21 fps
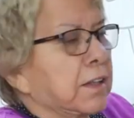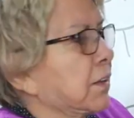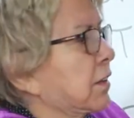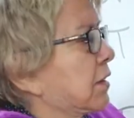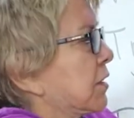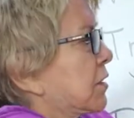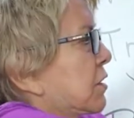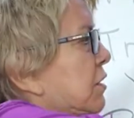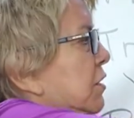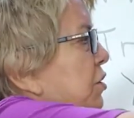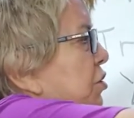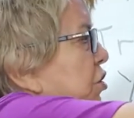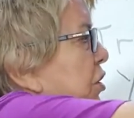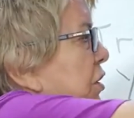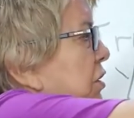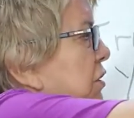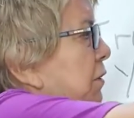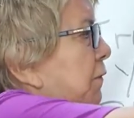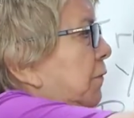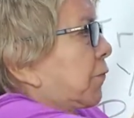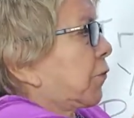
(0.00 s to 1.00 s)
This is
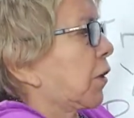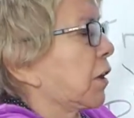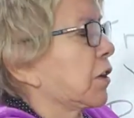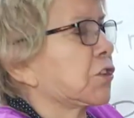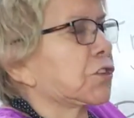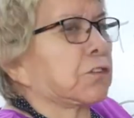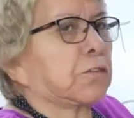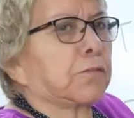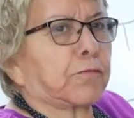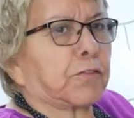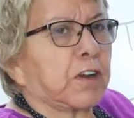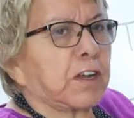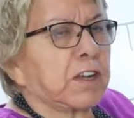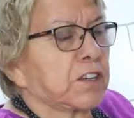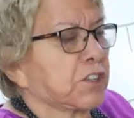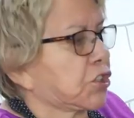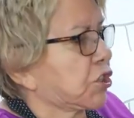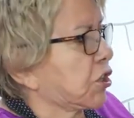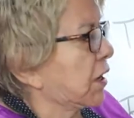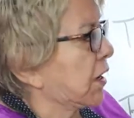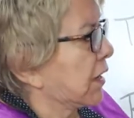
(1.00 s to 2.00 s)
just the frontal
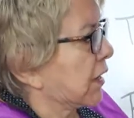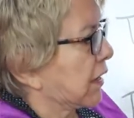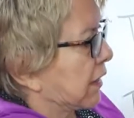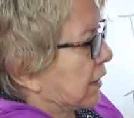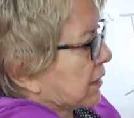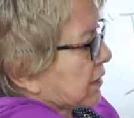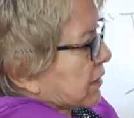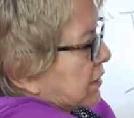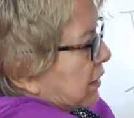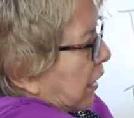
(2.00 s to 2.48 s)
fringe. It's